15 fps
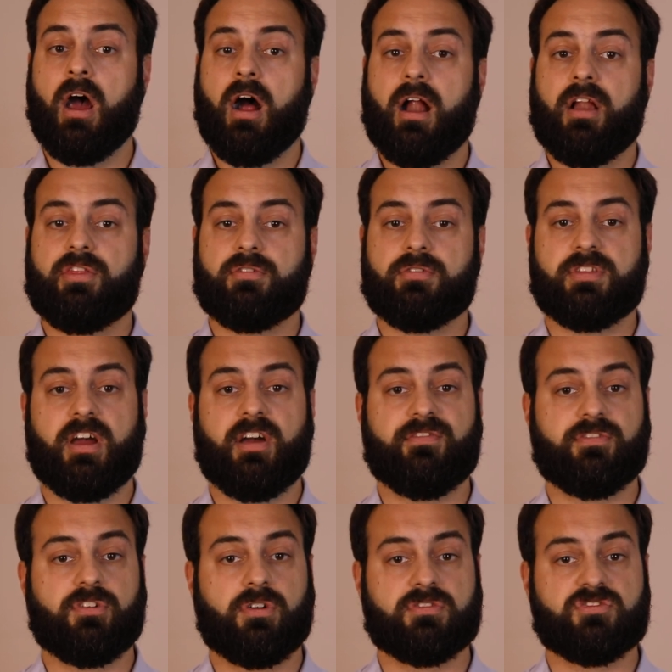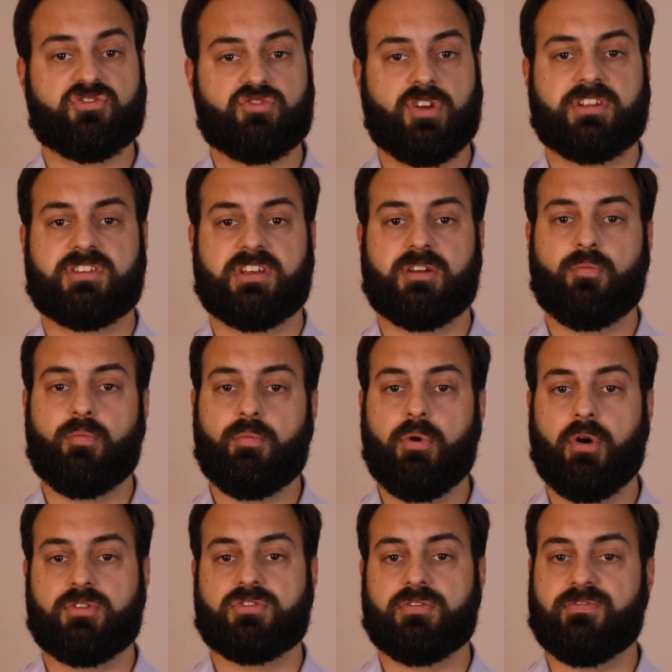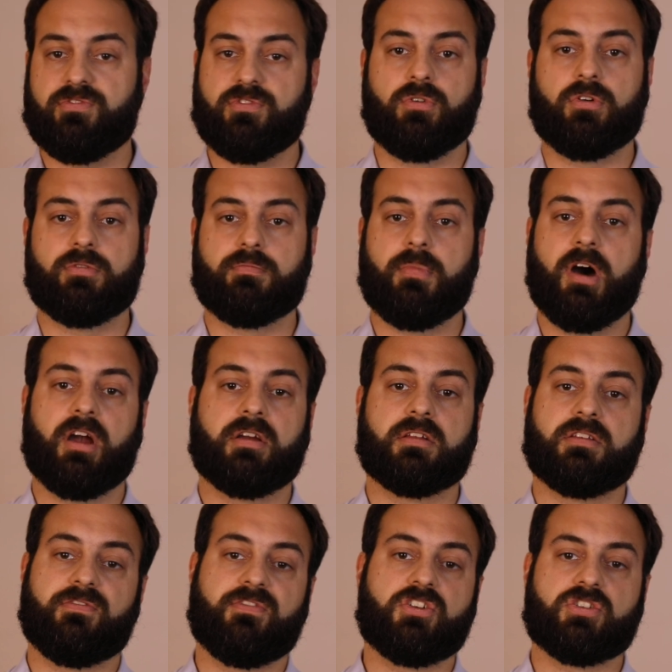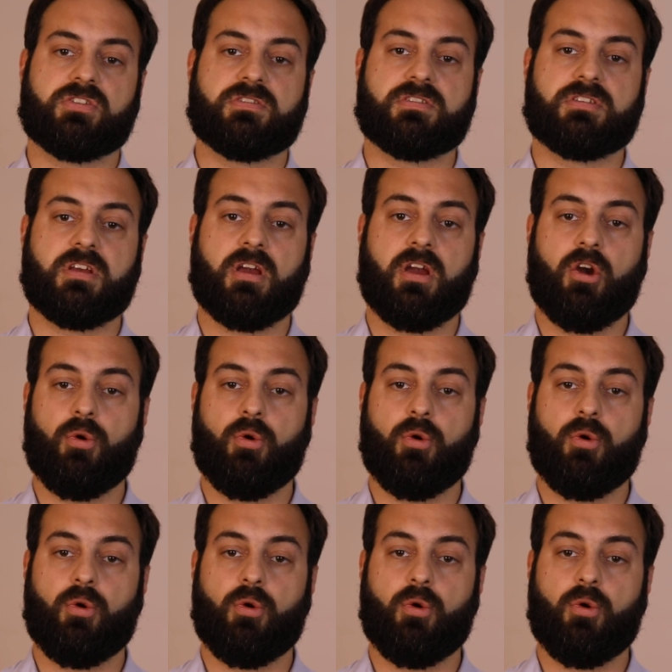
although they have contrasting points of view on market efficiency,